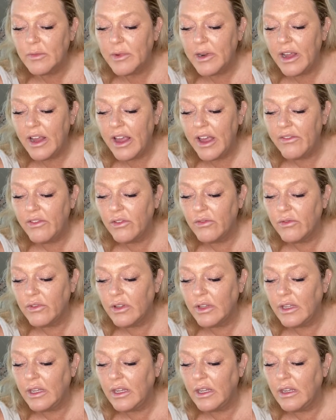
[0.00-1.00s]
but I haven't
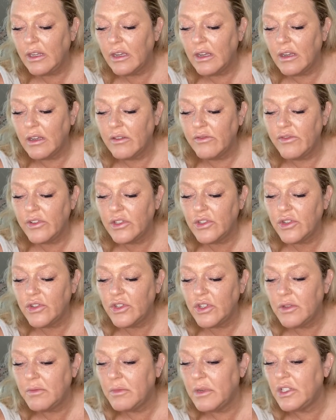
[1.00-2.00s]
really ventured
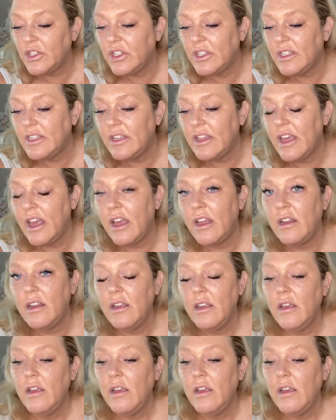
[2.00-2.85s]
too much into that.